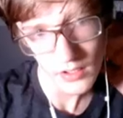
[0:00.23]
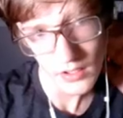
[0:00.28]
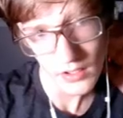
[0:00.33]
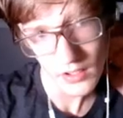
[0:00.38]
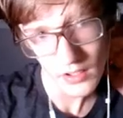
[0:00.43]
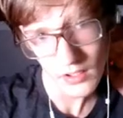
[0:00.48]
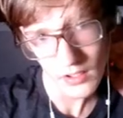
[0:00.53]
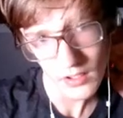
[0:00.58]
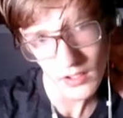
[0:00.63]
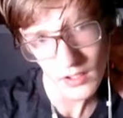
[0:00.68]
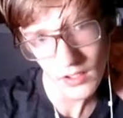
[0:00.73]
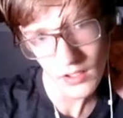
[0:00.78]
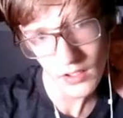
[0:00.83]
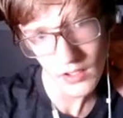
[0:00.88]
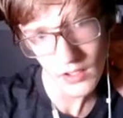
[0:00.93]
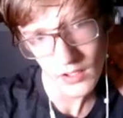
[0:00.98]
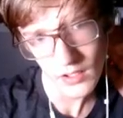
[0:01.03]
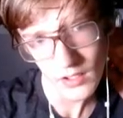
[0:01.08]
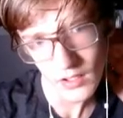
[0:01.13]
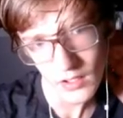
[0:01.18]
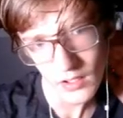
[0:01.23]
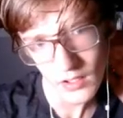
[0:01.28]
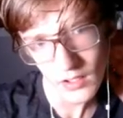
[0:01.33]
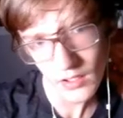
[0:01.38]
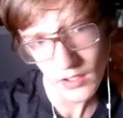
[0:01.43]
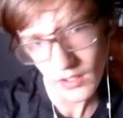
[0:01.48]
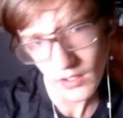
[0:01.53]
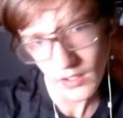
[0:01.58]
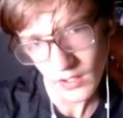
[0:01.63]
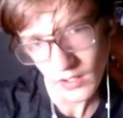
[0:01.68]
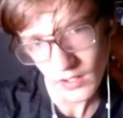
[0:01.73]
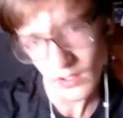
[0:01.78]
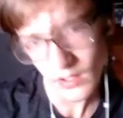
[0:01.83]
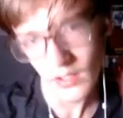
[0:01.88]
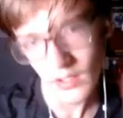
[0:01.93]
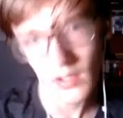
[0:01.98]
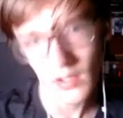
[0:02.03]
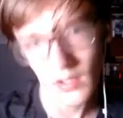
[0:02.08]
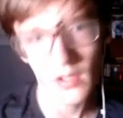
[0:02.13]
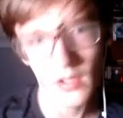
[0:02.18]
Oh,
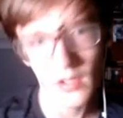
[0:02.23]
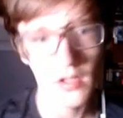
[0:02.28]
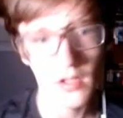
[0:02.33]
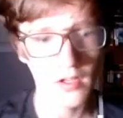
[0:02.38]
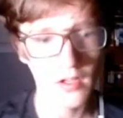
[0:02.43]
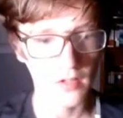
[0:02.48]
I see it.